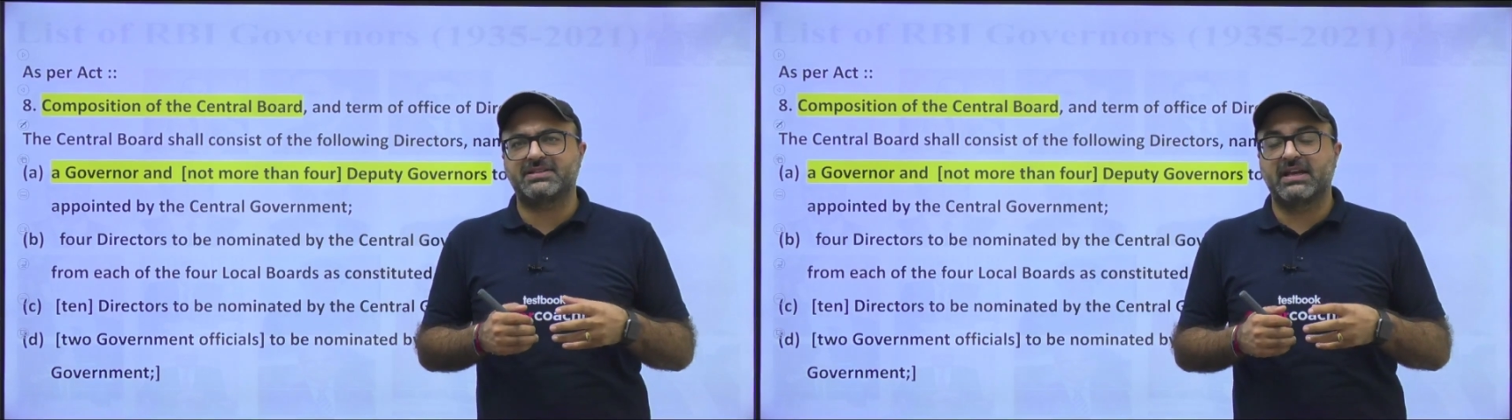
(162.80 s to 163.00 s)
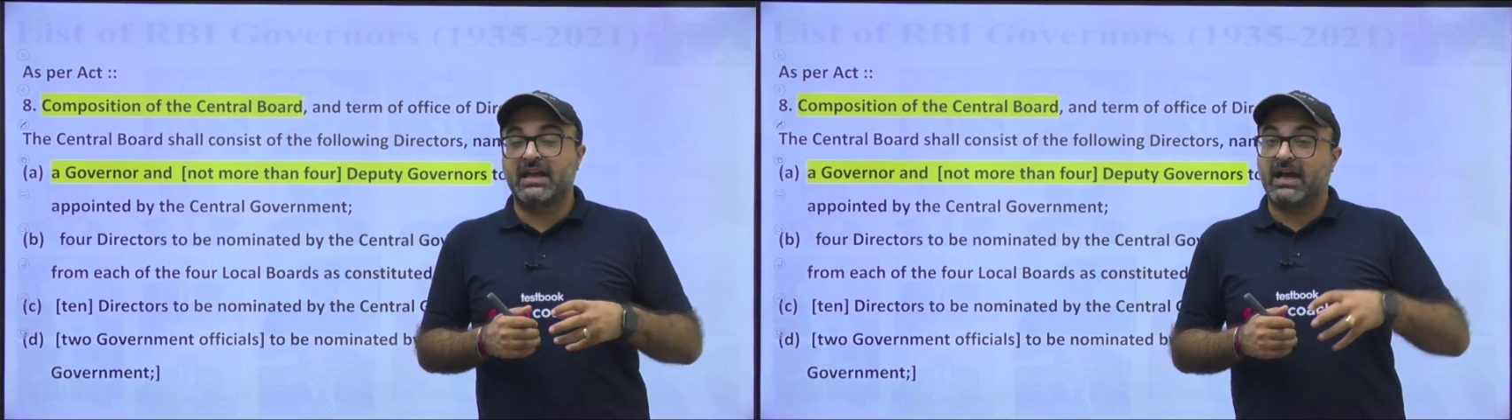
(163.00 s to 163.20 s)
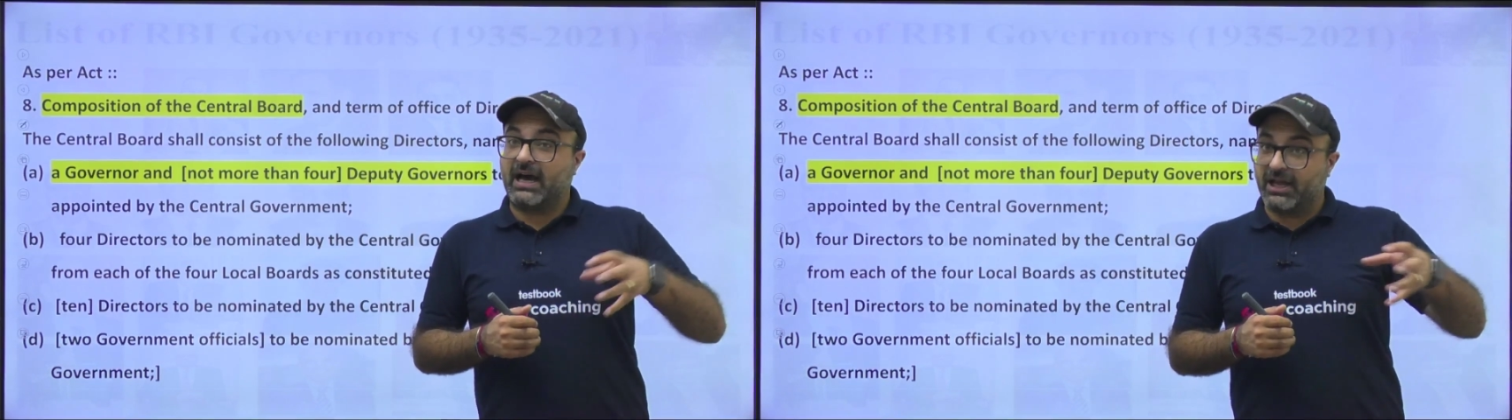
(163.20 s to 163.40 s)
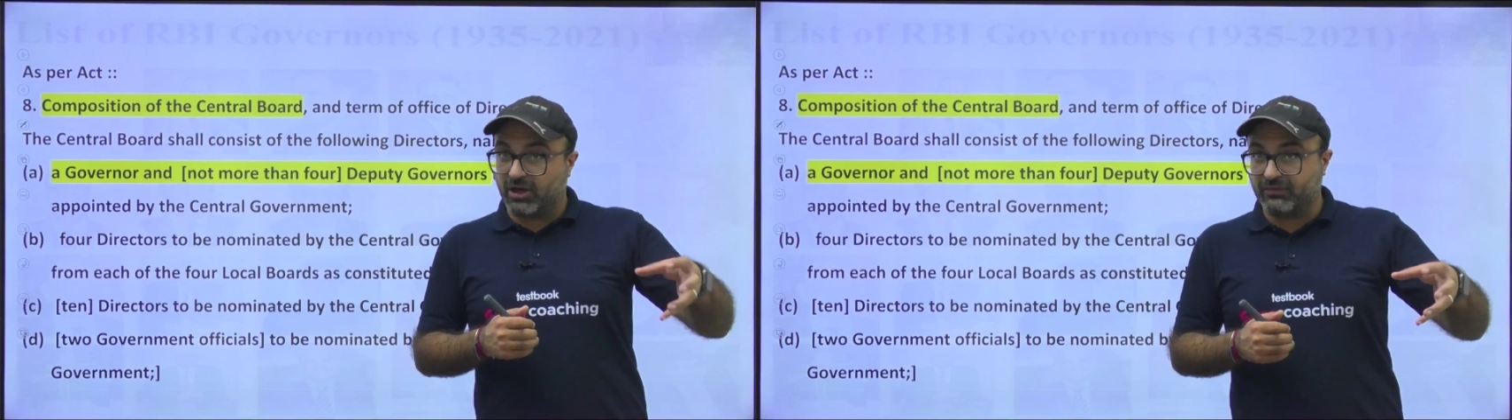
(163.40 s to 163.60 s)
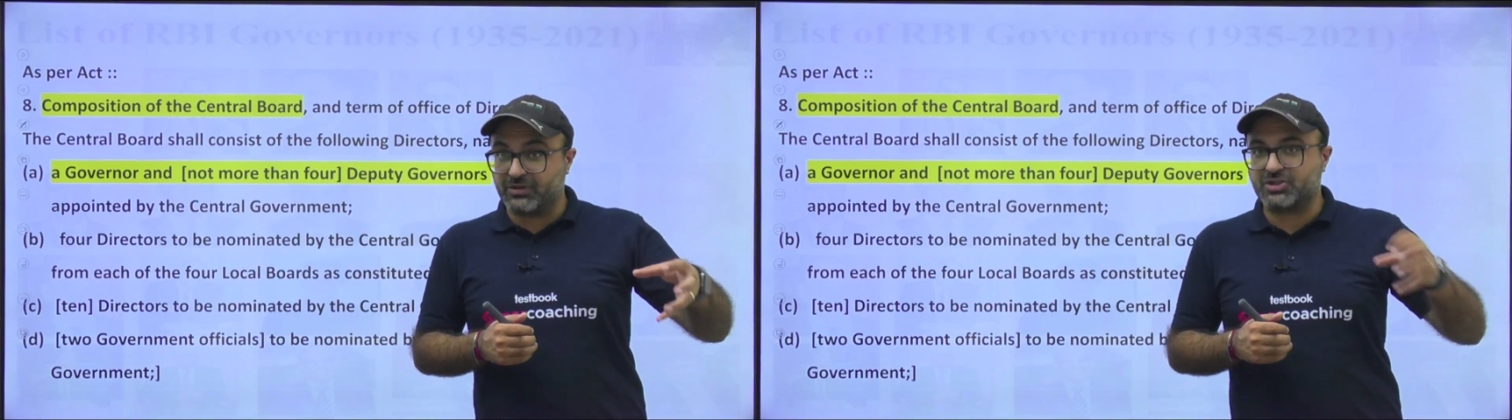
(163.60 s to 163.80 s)

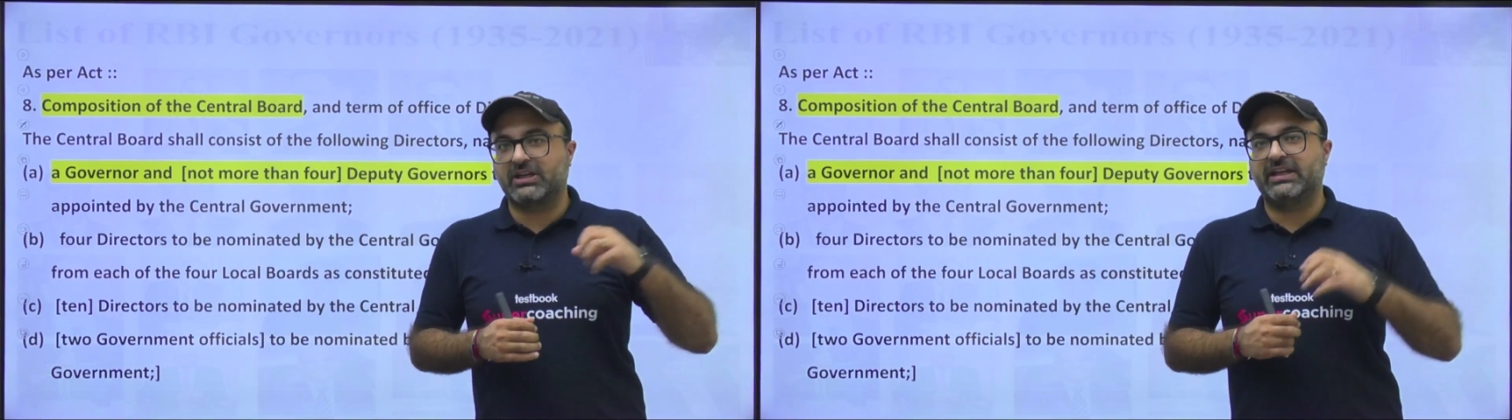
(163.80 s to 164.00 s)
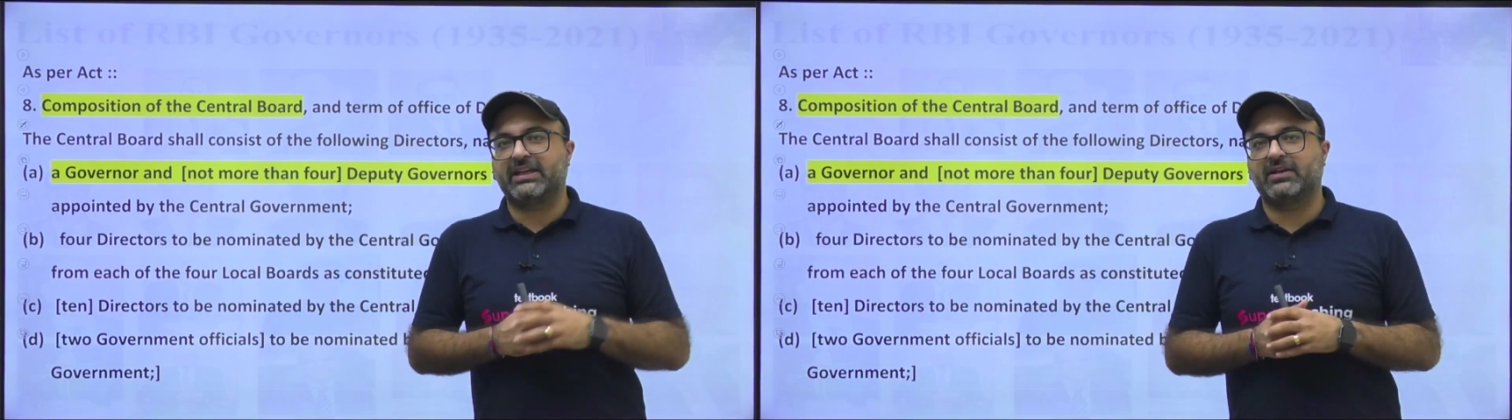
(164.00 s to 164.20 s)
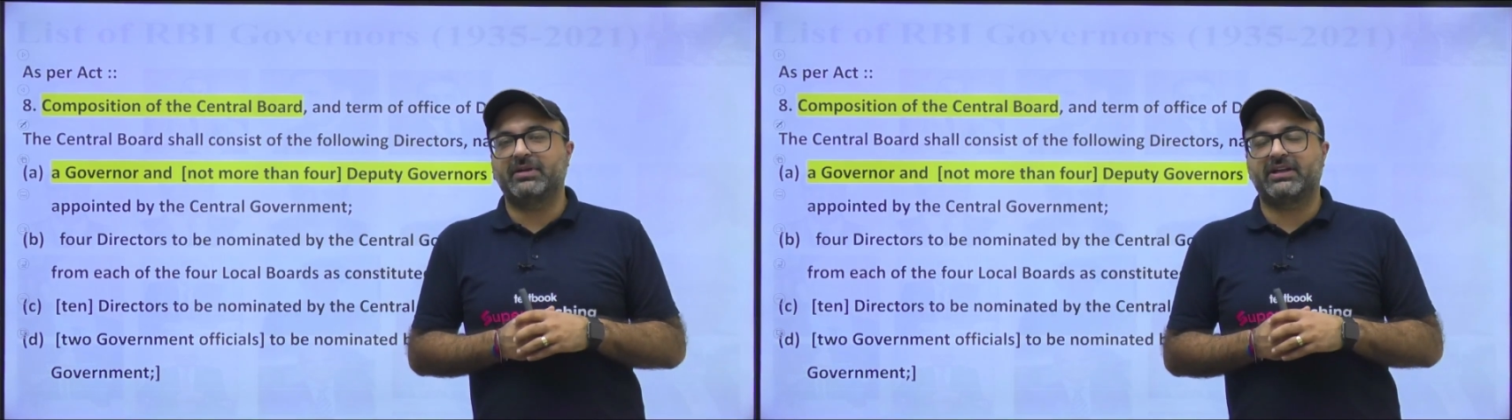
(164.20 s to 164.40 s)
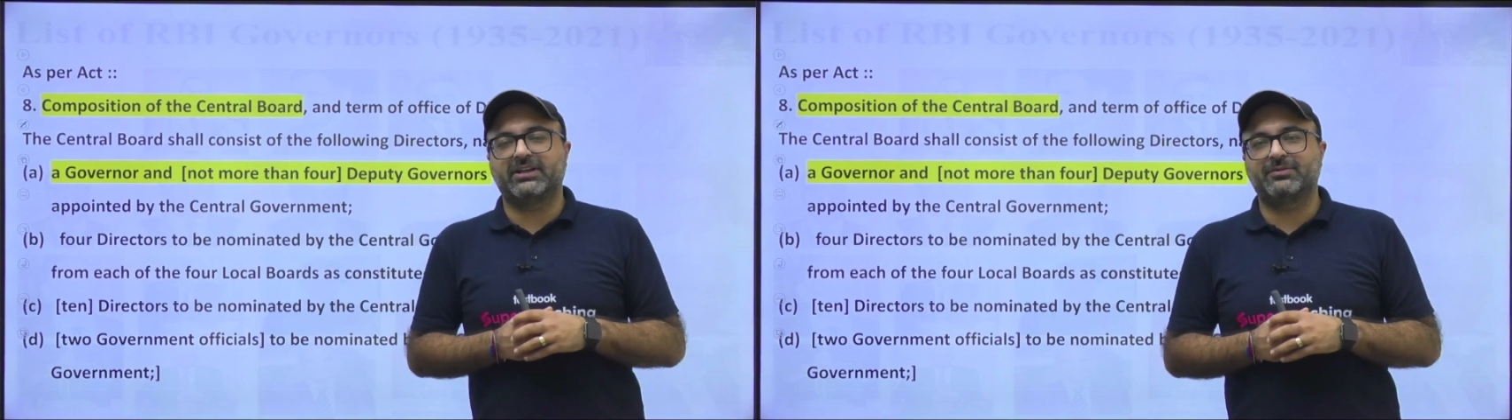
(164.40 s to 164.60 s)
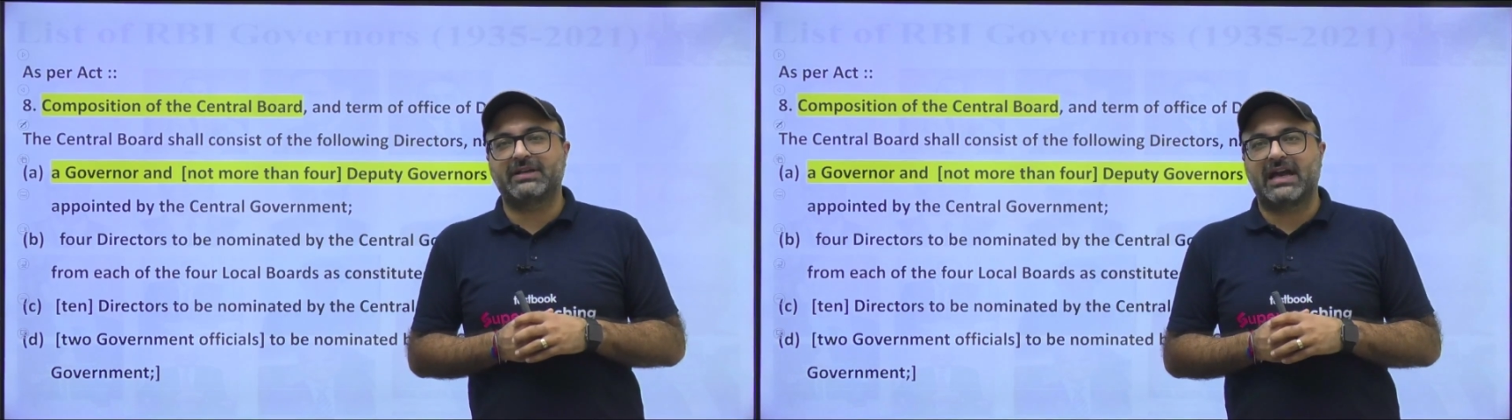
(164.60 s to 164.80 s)
unofficially can be termed
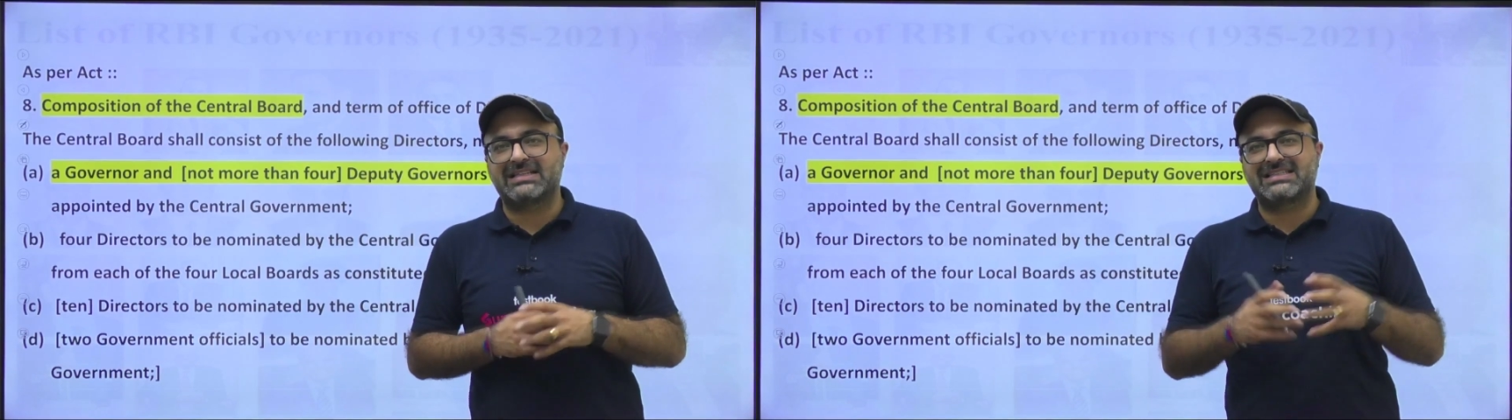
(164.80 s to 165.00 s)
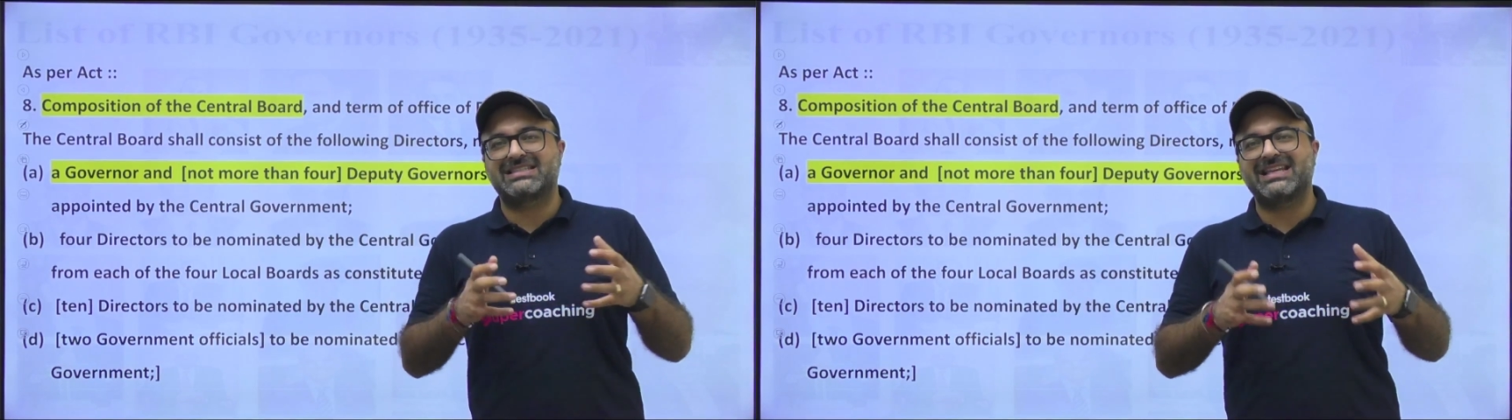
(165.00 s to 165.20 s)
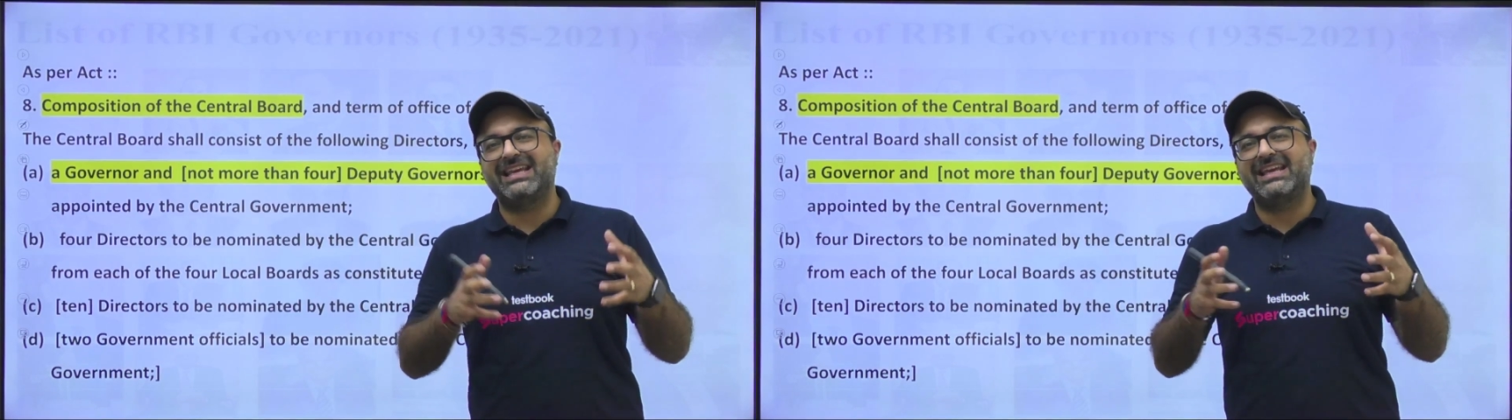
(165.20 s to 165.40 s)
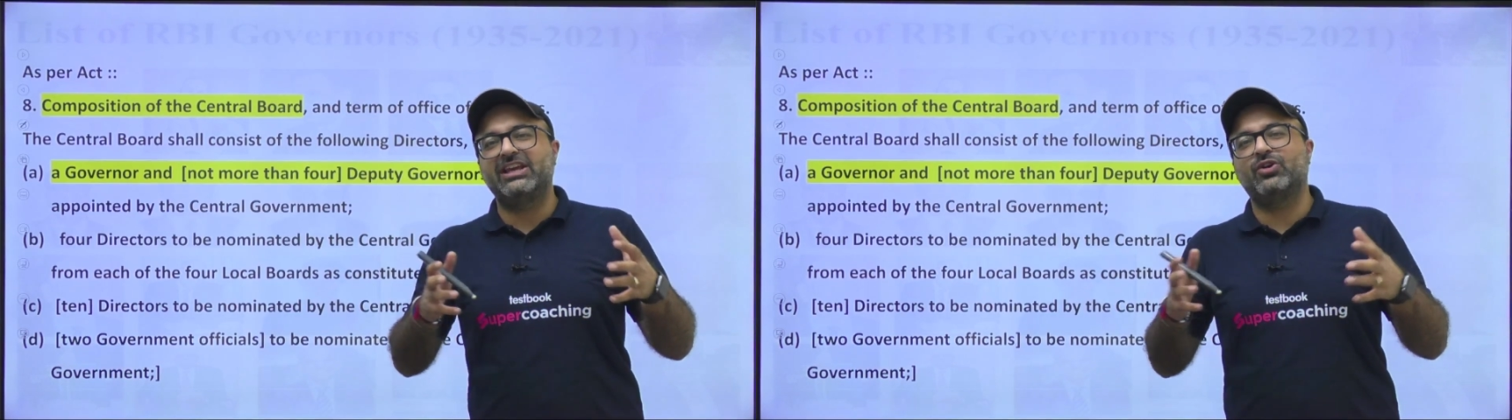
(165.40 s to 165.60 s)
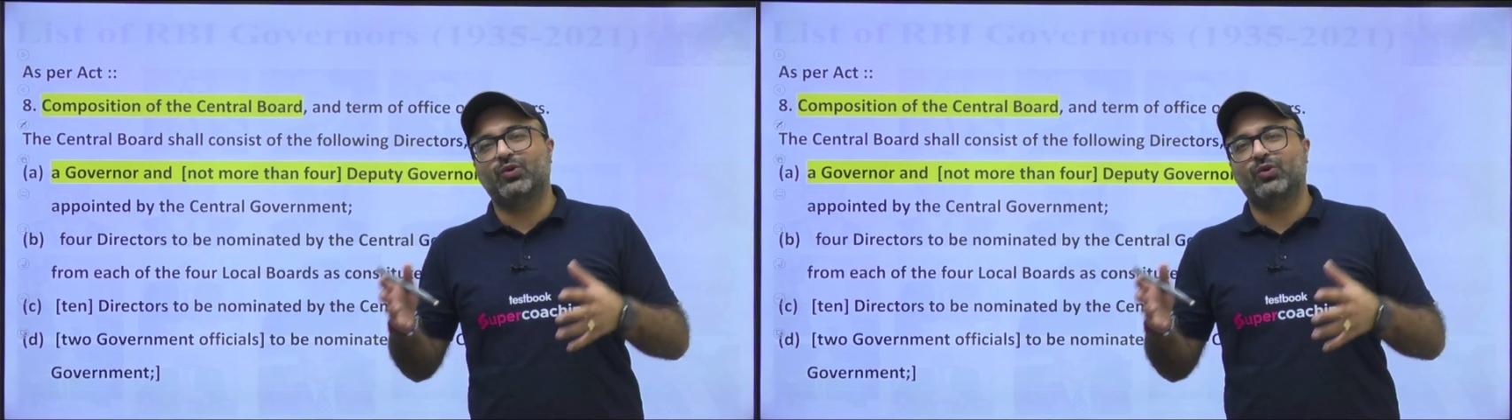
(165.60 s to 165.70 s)
as CEO